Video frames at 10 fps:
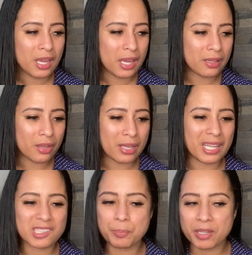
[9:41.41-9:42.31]
and
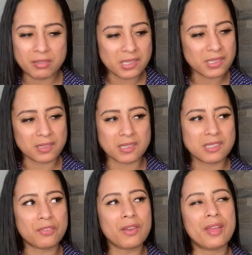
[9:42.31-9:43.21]
experiences and
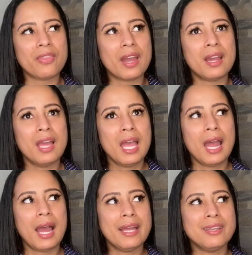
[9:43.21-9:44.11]
stuff like that.
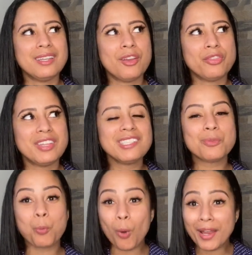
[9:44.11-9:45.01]
And this
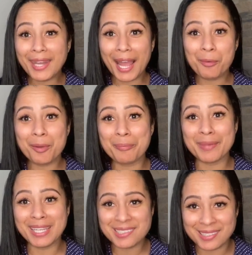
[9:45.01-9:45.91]
1 hour
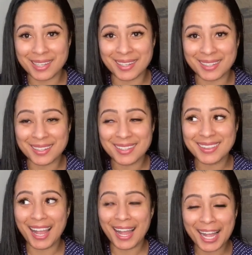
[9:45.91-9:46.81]
meeting
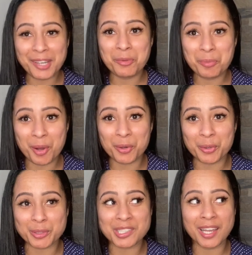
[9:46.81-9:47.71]
that I had with my
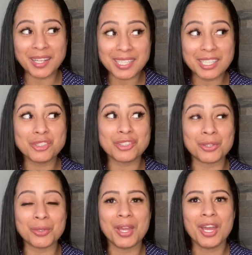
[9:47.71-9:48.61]
uncle turned
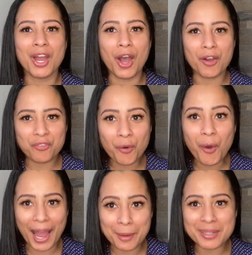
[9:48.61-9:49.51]
into
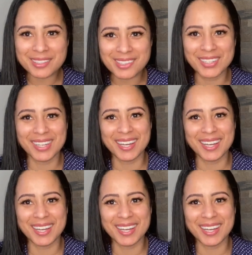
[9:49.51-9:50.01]
4 hours. We